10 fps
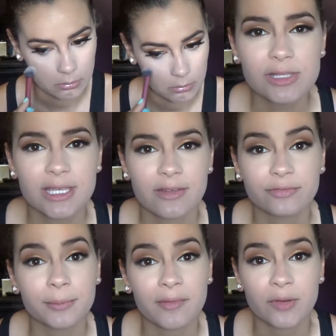Really it
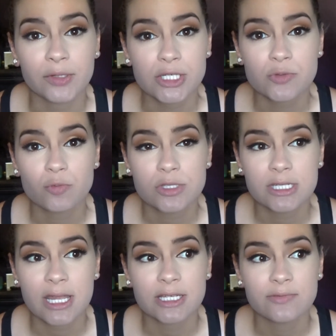for my foundation routine.
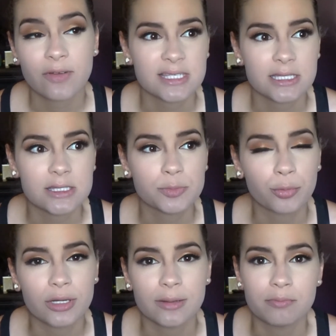I find skin's
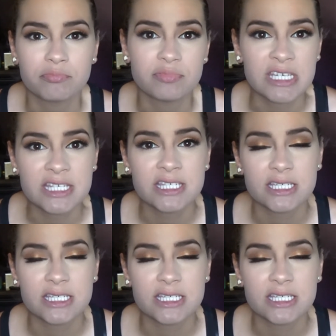pretty easy.